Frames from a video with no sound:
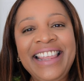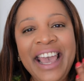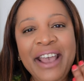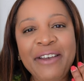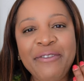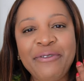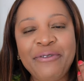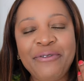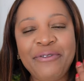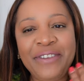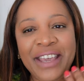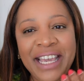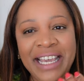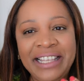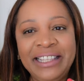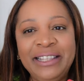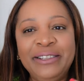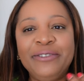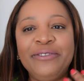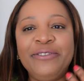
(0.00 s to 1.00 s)
they
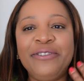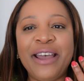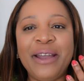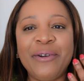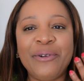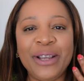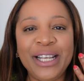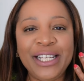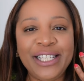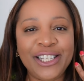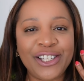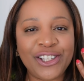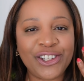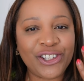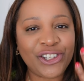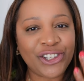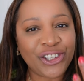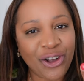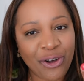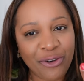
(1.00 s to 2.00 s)
feel very
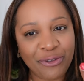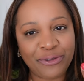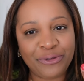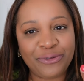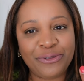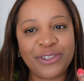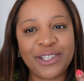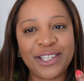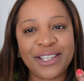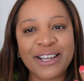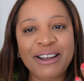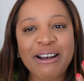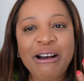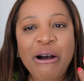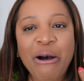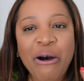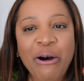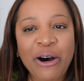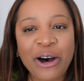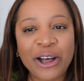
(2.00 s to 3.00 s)
soft
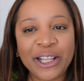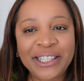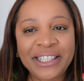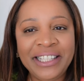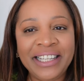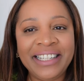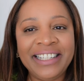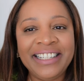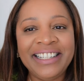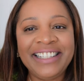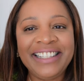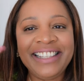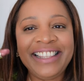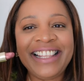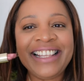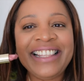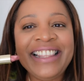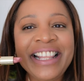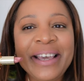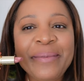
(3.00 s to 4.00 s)
on
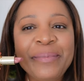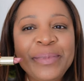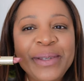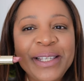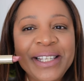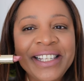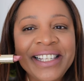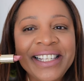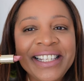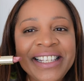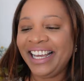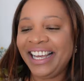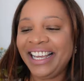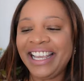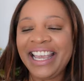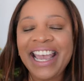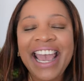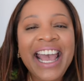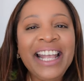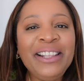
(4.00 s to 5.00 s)
the lips.
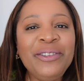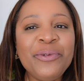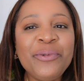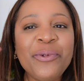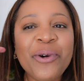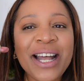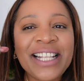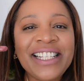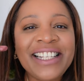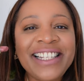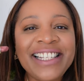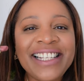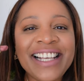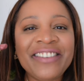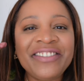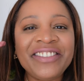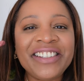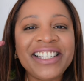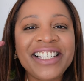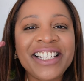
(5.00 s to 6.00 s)
Again, one
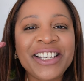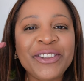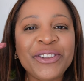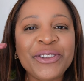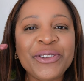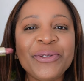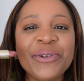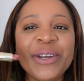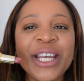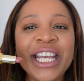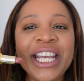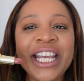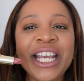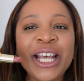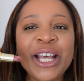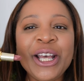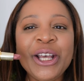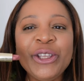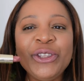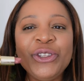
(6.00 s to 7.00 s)
seventy-three,
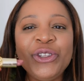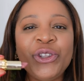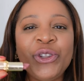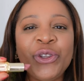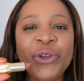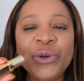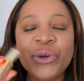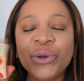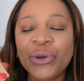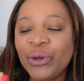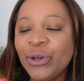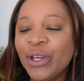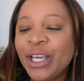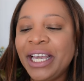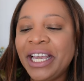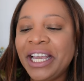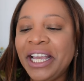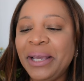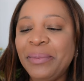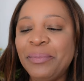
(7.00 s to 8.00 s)
Nude
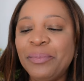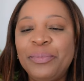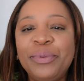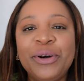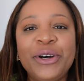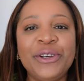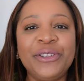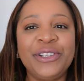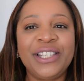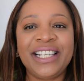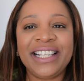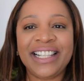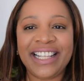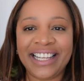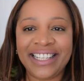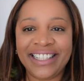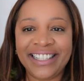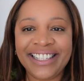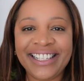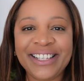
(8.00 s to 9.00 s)

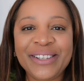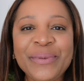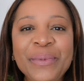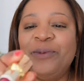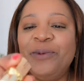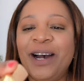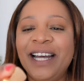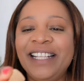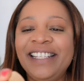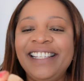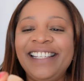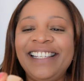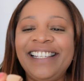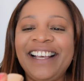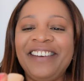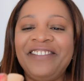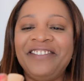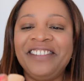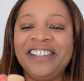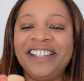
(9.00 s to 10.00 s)
Impertinent. one
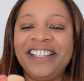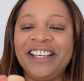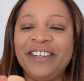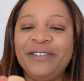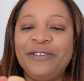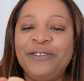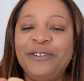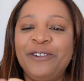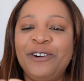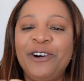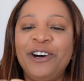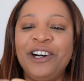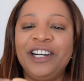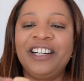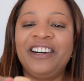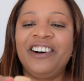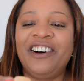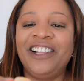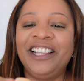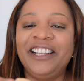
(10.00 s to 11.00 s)
seventy-four,
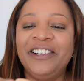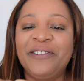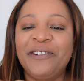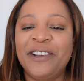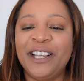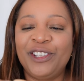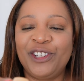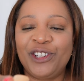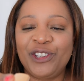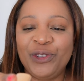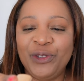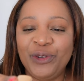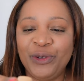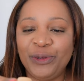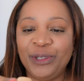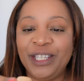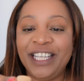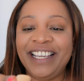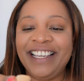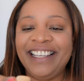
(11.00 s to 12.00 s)
Color Riche
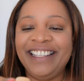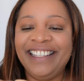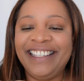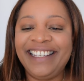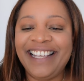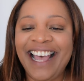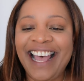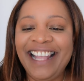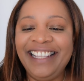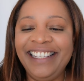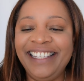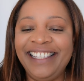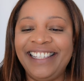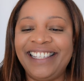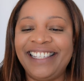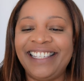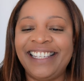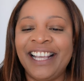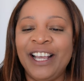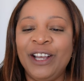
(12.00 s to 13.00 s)
Nude
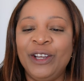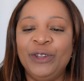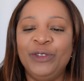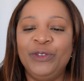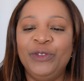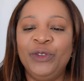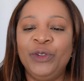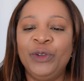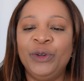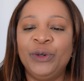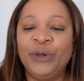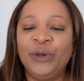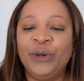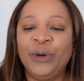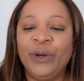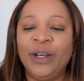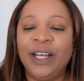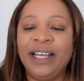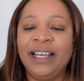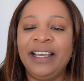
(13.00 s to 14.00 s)
Intense, Nude